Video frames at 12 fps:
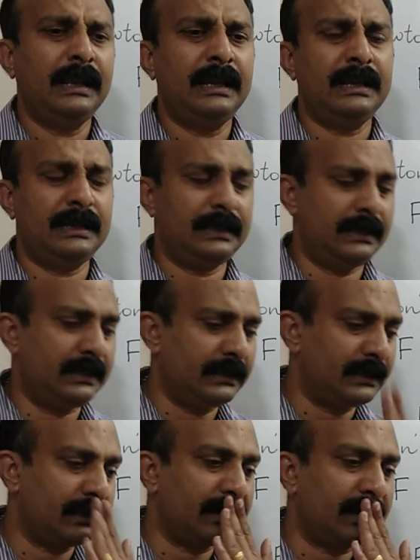
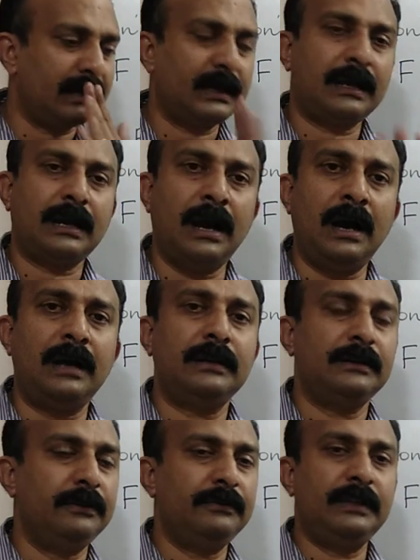a
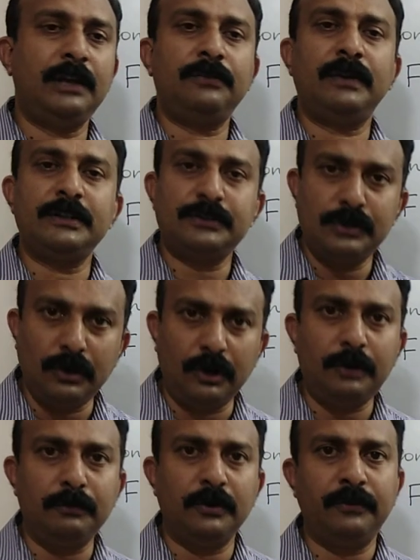car that was
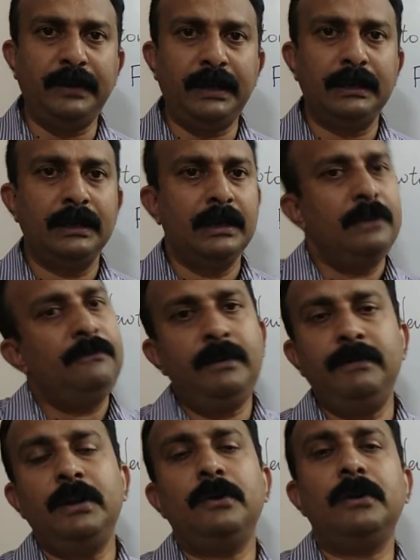not moving,
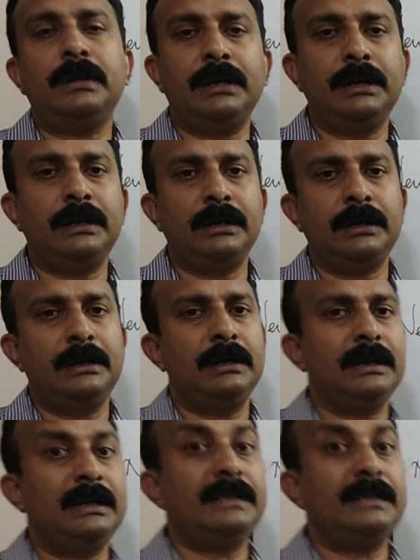we will not get hurt.